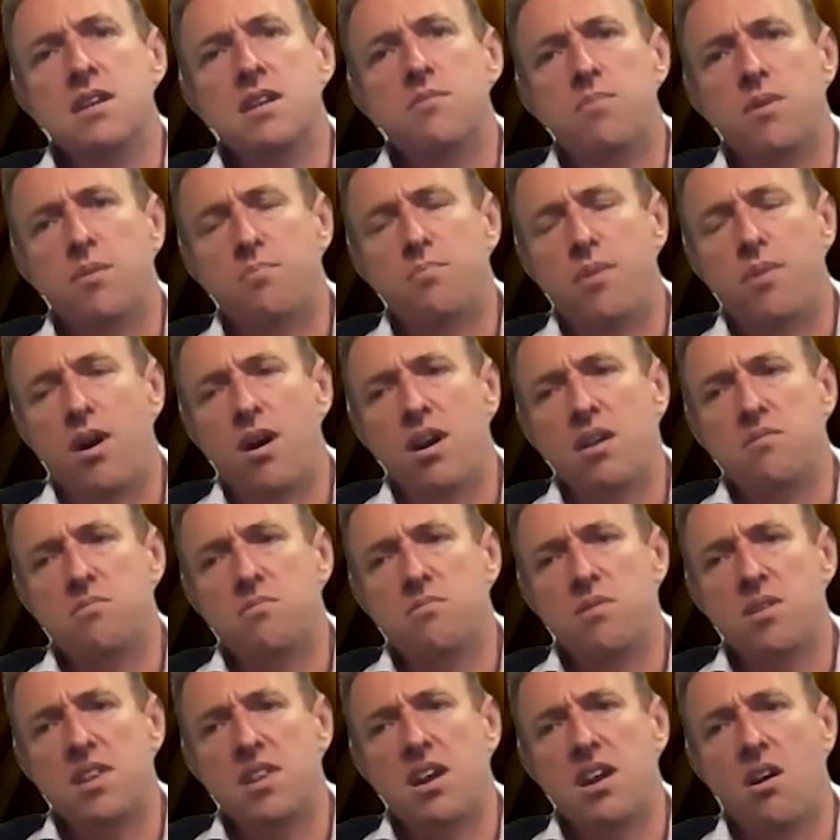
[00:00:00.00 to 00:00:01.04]
But by
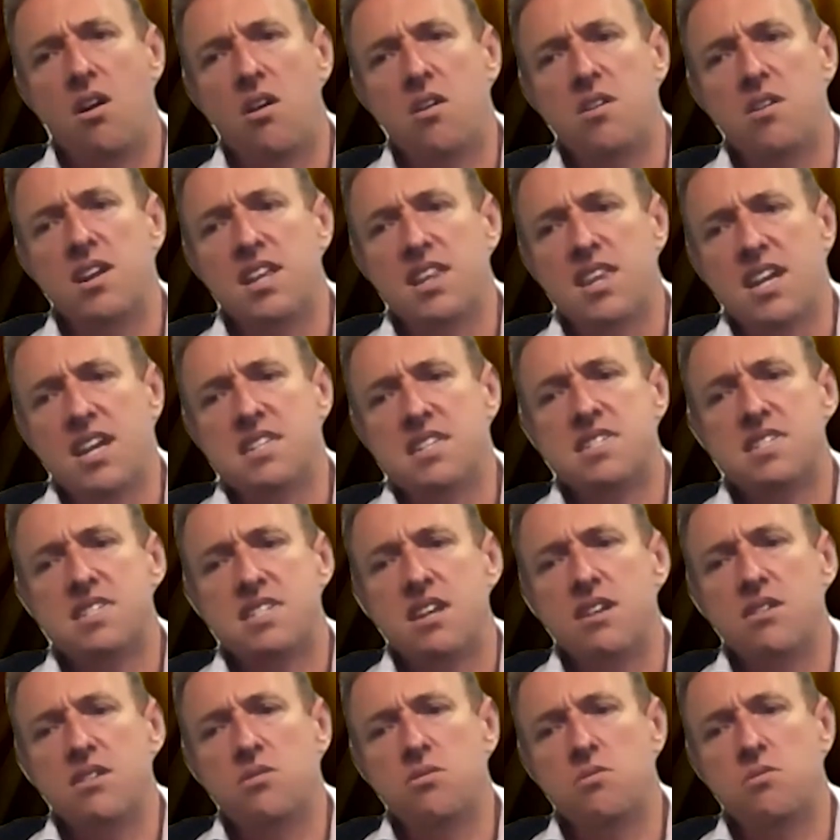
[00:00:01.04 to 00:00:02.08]
really honing that
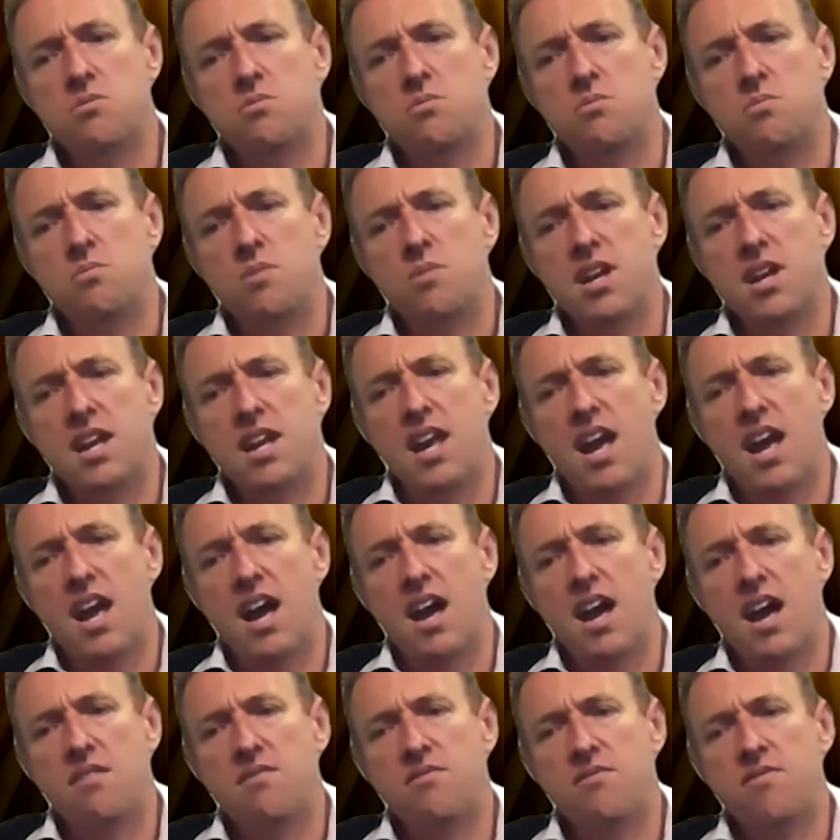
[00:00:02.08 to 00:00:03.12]
skill, we
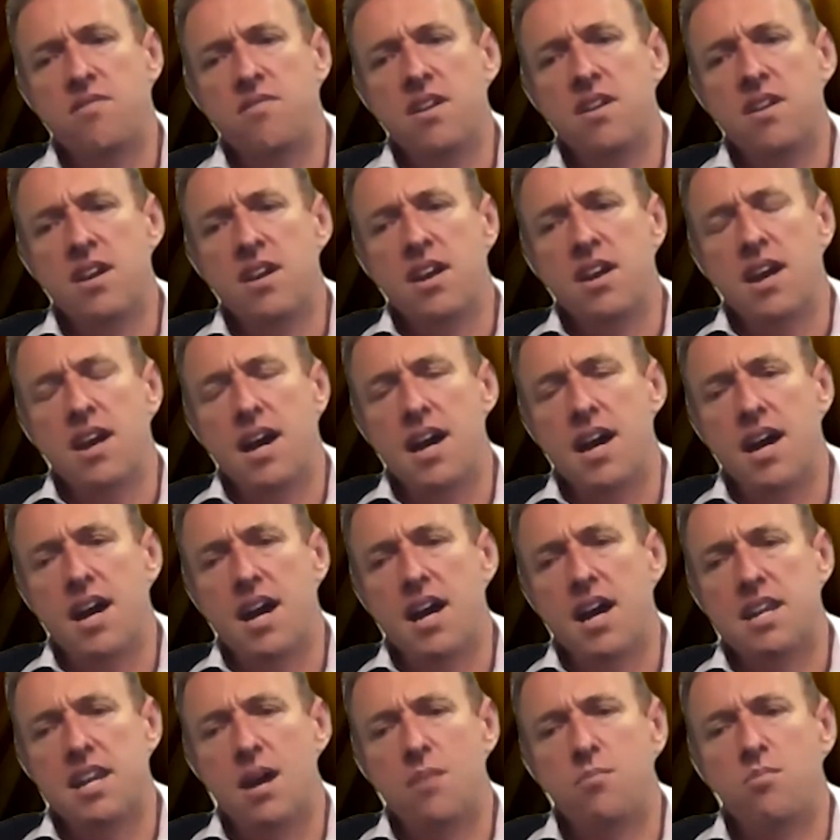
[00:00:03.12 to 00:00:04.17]
have
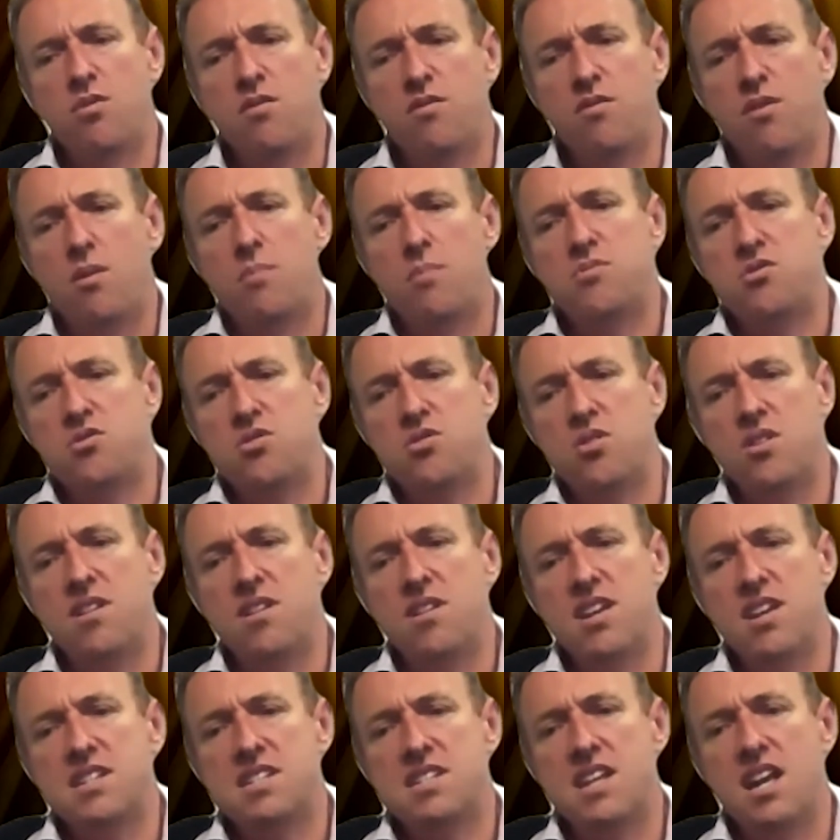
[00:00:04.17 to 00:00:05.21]
a number of
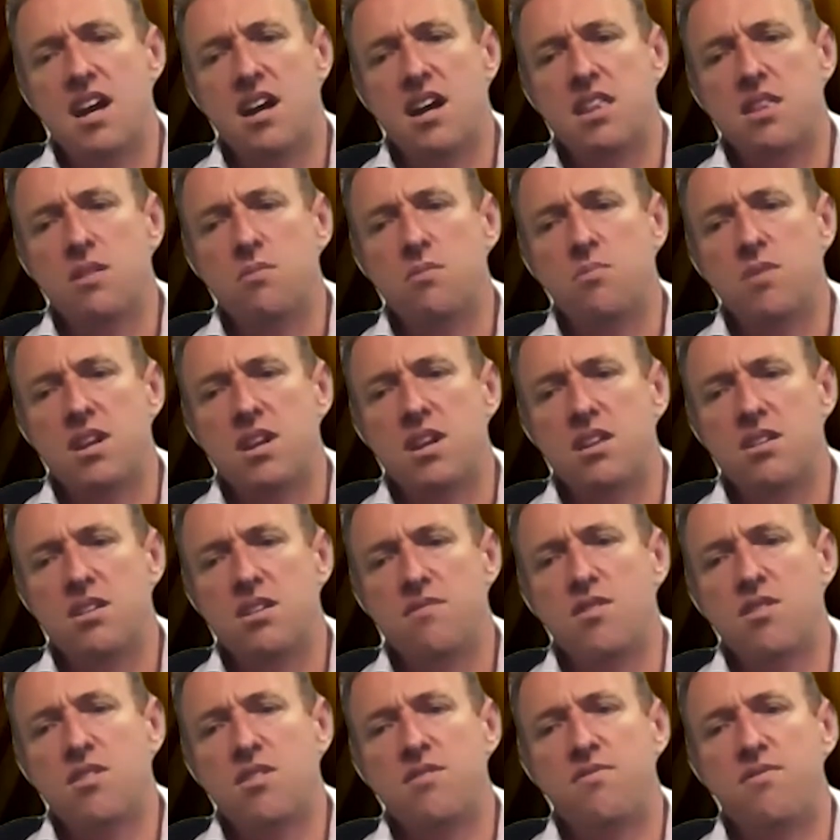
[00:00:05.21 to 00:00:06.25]
opportunities now that we can
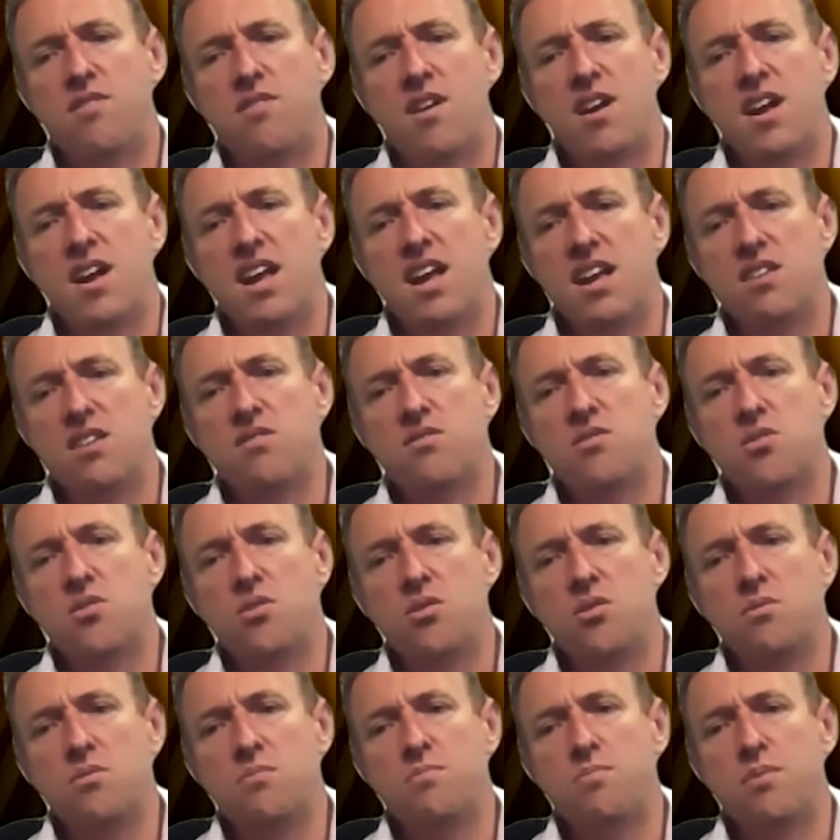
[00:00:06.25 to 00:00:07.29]
diversify
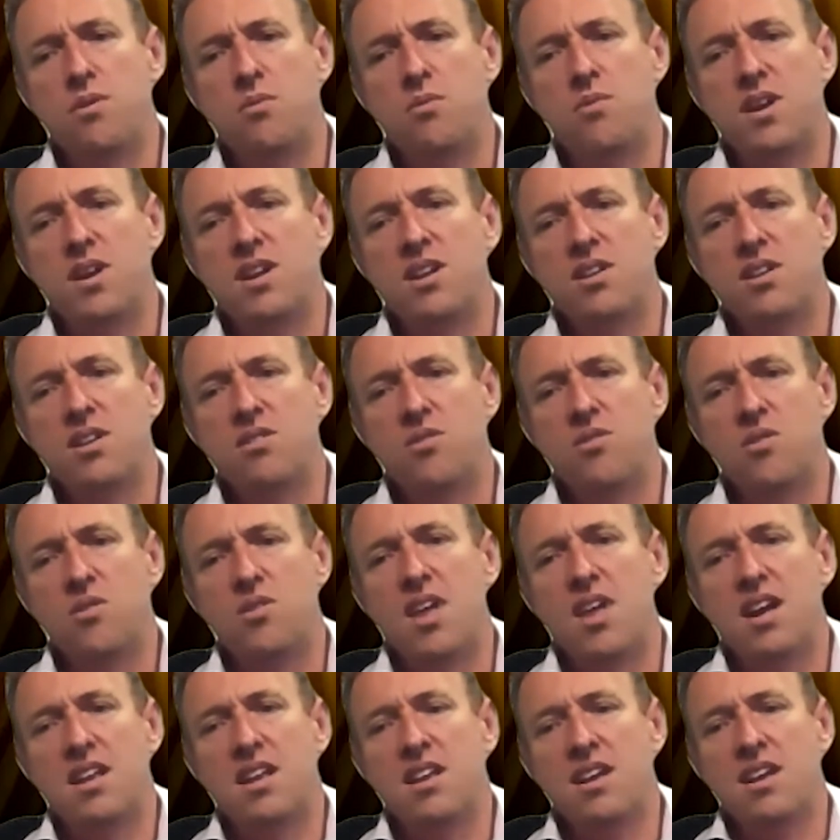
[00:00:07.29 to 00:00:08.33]
into, but we can do
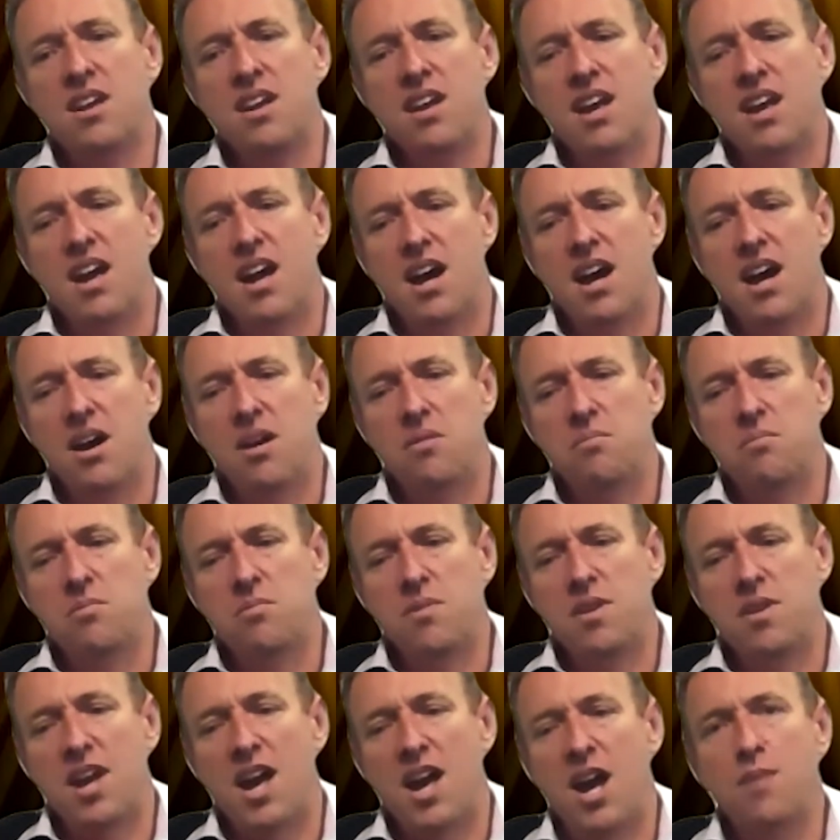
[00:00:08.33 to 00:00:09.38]
that
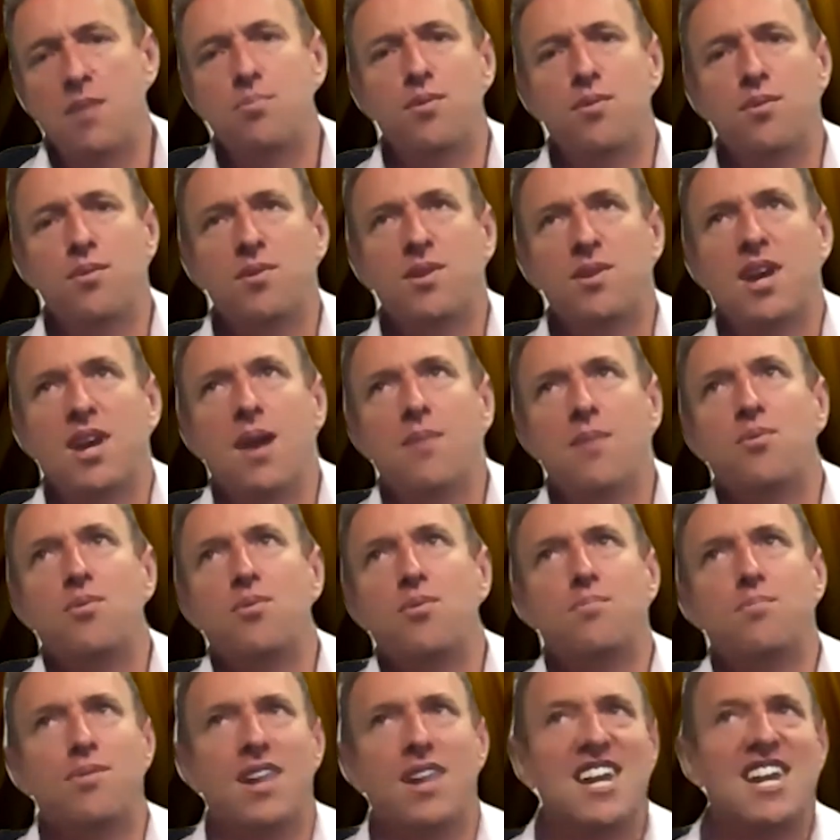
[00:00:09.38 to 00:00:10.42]

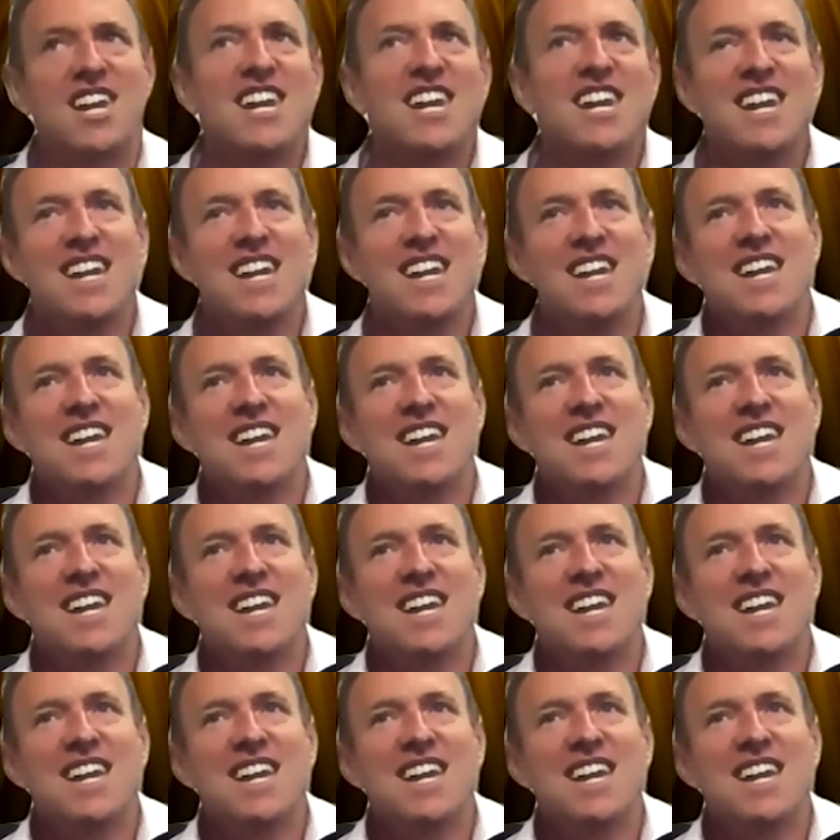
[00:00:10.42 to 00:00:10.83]
capably